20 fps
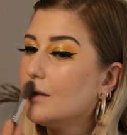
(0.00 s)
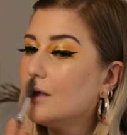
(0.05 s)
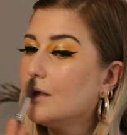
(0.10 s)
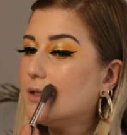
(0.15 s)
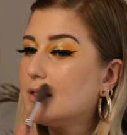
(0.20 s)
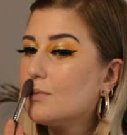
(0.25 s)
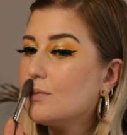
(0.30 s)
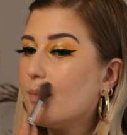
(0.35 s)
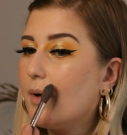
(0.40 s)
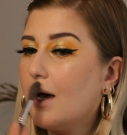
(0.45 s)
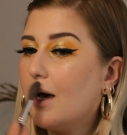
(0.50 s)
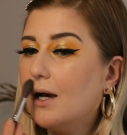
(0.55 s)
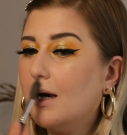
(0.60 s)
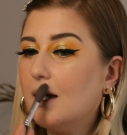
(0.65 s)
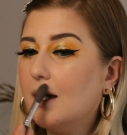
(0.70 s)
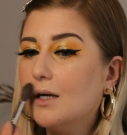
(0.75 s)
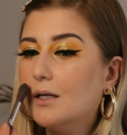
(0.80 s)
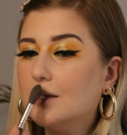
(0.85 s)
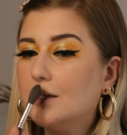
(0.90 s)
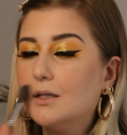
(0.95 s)
This
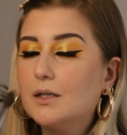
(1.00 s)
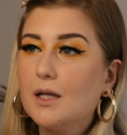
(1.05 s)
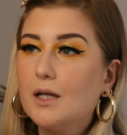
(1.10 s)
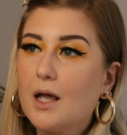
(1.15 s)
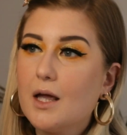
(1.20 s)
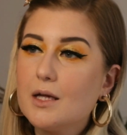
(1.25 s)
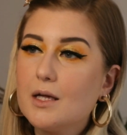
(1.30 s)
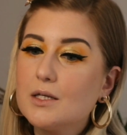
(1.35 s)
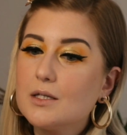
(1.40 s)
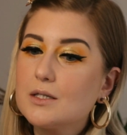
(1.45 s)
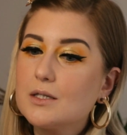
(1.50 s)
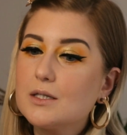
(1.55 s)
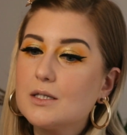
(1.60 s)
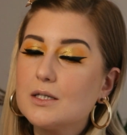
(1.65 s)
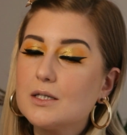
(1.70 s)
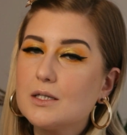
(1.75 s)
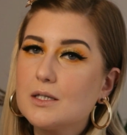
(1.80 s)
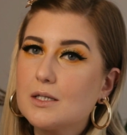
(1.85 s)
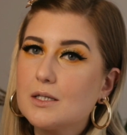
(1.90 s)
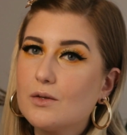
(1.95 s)
palette
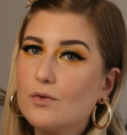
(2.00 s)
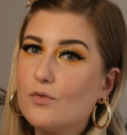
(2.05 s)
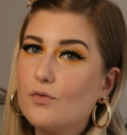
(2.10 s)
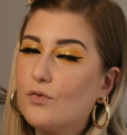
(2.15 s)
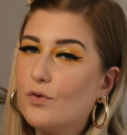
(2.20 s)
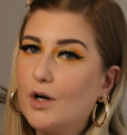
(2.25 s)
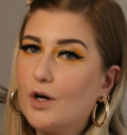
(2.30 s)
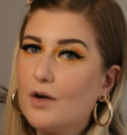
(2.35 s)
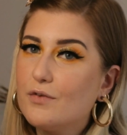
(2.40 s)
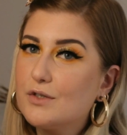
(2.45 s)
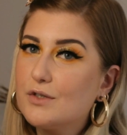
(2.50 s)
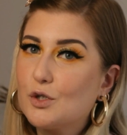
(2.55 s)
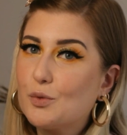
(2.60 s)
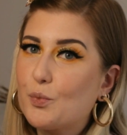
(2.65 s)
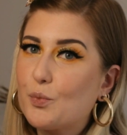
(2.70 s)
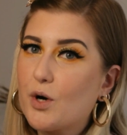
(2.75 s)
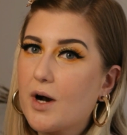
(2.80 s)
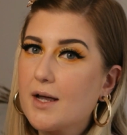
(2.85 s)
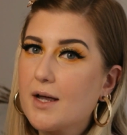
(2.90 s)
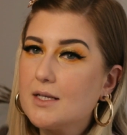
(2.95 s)
is full of
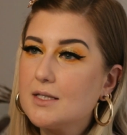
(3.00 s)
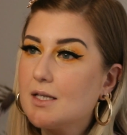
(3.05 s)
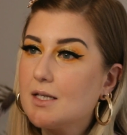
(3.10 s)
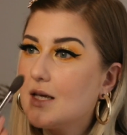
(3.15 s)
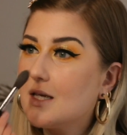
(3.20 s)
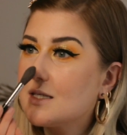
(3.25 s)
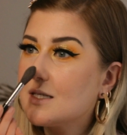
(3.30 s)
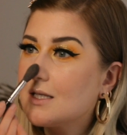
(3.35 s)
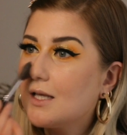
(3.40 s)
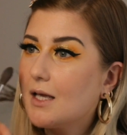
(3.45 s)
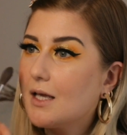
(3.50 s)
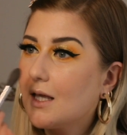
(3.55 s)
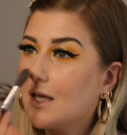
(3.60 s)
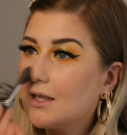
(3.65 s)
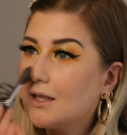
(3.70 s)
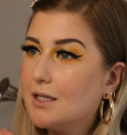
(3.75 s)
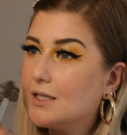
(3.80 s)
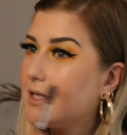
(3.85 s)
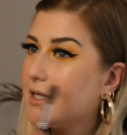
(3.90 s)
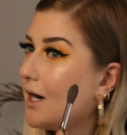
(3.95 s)
surprises. Like,
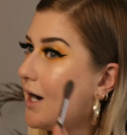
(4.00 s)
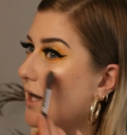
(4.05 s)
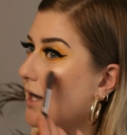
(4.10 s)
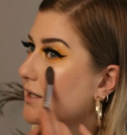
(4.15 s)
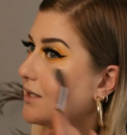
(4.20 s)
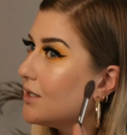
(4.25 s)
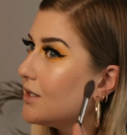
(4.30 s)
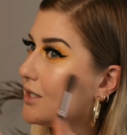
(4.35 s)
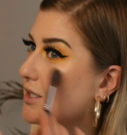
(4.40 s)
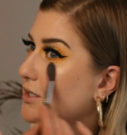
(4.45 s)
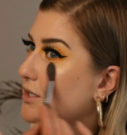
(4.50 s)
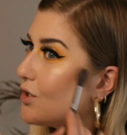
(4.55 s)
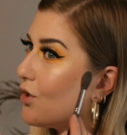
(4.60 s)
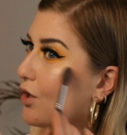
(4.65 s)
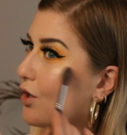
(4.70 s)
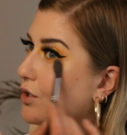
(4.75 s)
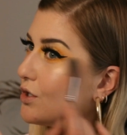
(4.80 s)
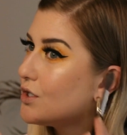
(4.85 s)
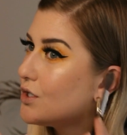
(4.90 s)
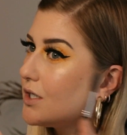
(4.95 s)
this highlighter is
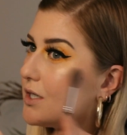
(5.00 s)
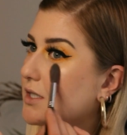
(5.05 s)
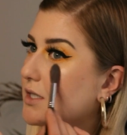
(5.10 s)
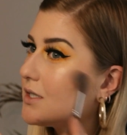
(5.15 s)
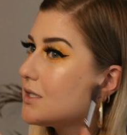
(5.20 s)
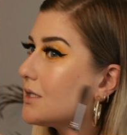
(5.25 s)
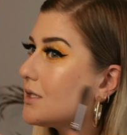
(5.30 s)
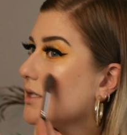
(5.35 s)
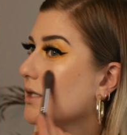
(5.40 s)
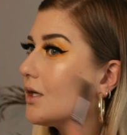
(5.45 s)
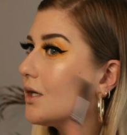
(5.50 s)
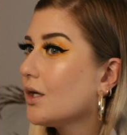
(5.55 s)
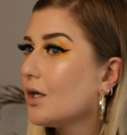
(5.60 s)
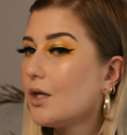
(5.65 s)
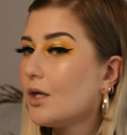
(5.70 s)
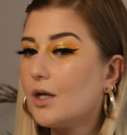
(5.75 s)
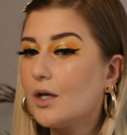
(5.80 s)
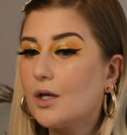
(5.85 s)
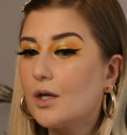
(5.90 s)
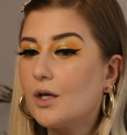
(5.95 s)
gorgeous.
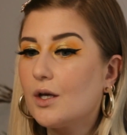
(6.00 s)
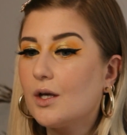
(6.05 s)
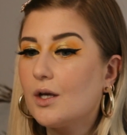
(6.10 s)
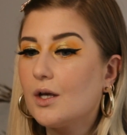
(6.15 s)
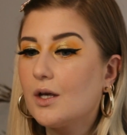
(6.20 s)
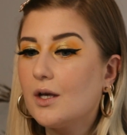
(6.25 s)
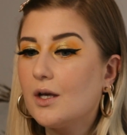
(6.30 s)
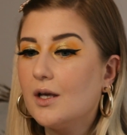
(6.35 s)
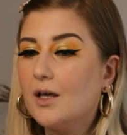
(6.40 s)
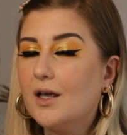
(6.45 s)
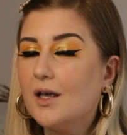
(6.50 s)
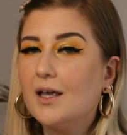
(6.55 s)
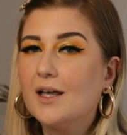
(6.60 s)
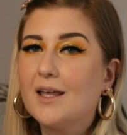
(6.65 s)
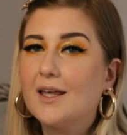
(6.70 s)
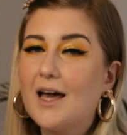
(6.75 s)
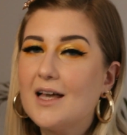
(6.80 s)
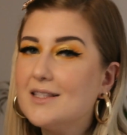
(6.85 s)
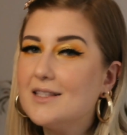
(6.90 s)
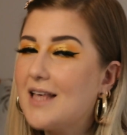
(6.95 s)

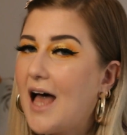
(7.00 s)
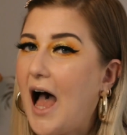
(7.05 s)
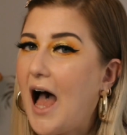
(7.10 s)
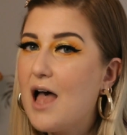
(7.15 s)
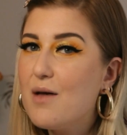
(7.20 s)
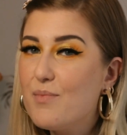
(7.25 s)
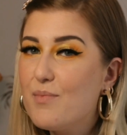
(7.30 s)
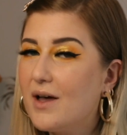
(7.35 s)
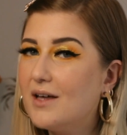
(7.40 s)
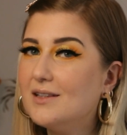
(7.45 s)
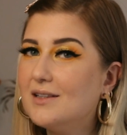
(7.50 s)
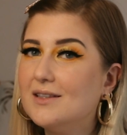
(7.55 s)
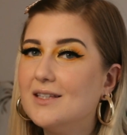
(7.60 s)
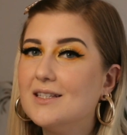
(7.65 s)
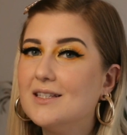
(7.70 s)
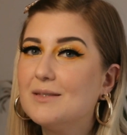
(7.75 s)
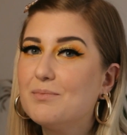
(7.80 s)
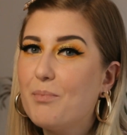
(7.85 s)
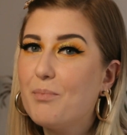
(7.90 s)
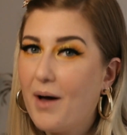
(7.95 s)
Guys, I paid
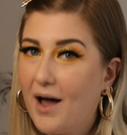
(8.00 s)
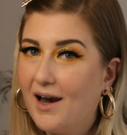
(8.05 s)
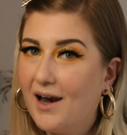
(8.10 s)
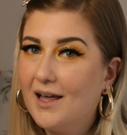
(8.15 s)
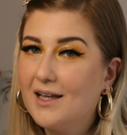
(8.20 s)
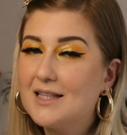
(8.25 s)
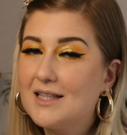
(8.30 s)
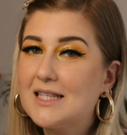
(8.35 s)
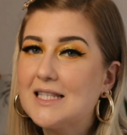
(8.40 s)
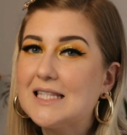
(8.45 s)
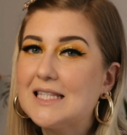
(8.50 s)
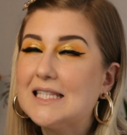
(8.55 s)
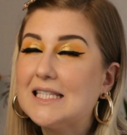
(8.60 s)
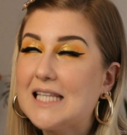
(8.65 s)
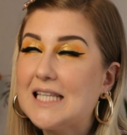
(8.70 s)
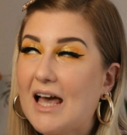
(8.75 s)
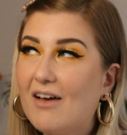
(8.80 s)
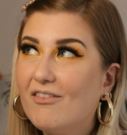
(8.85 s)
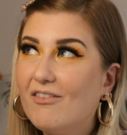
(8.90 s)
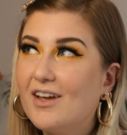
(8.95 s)
this palette
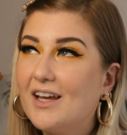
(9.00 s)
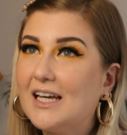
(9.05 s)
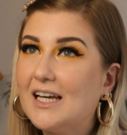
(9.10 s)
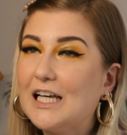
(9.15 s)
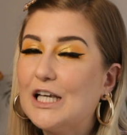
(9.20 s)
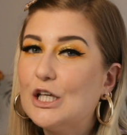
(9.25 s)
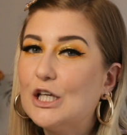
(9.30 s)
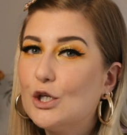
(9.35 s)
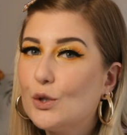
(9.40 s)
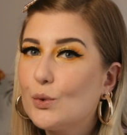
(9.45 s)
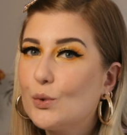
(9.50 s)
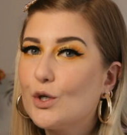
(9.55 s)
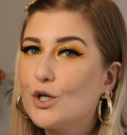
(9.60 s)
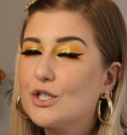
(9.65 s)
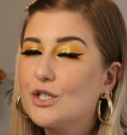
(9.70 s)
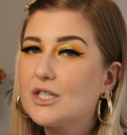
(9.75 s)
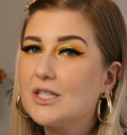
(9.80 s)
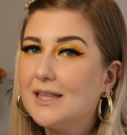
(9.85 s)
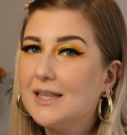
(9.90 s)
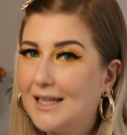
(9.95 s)

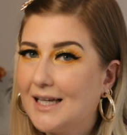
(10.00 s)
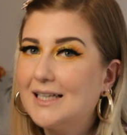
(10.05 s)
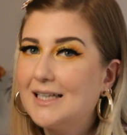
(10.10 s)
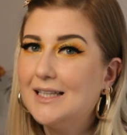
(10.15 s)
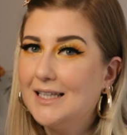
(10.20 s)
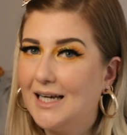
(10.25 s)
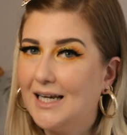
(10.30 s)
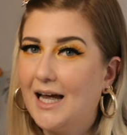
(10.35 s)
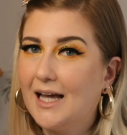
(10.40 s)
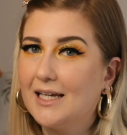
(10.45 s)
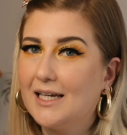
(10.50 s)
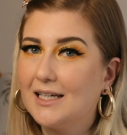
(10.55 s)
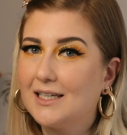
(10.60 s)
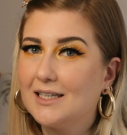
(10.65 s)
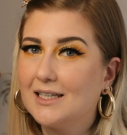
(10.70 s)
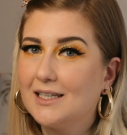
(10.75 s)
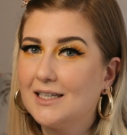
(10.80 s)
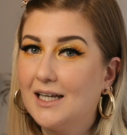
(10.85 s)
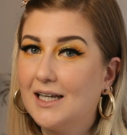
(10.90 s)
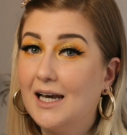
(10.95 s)
€7.99.
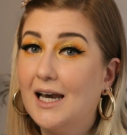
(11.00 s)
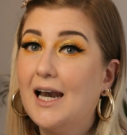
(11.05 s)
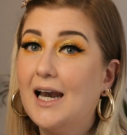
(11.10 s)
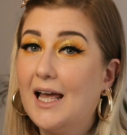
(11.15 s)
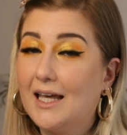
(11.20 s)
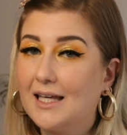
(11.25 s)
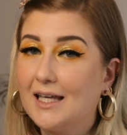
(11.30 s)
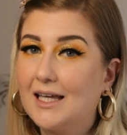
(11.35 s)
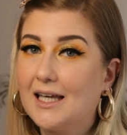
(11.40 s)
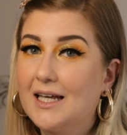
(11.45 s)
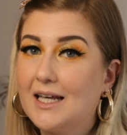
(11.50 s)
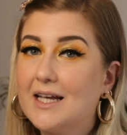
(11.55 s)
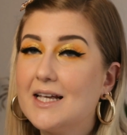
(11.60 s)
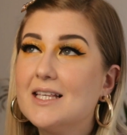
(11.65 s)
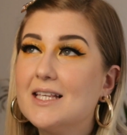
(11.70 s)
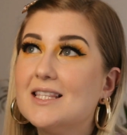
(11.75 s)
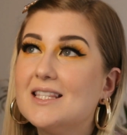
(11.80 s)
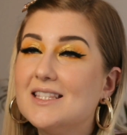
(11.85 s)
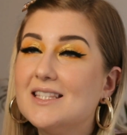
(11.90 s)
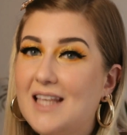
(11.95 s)
Like
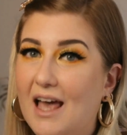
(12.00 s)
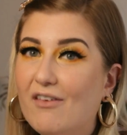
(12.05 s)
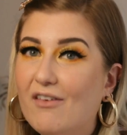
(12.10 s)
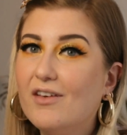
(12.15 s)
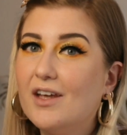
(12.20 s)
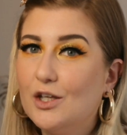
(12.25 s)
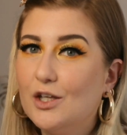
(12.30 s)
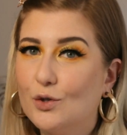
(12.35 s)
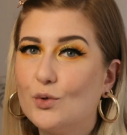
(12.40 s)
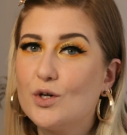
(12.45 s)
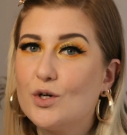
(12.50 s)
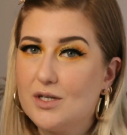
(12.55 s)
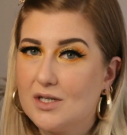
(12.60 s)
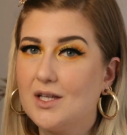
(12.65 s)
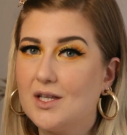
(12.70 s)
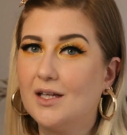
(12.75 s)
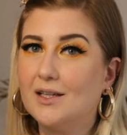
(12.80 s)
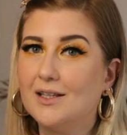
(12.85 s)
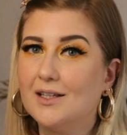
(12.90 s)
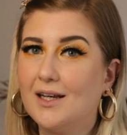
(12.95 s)

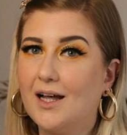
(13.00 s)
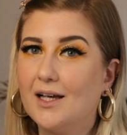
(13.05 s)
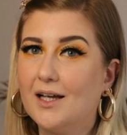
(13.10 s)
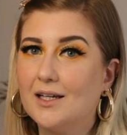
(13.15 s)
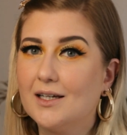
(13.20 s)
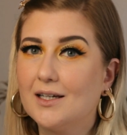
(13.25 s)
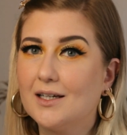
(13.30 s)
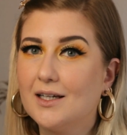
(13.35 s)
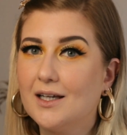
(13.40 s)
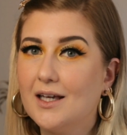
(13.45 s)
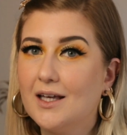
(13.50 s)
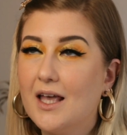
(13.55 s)
€7.99.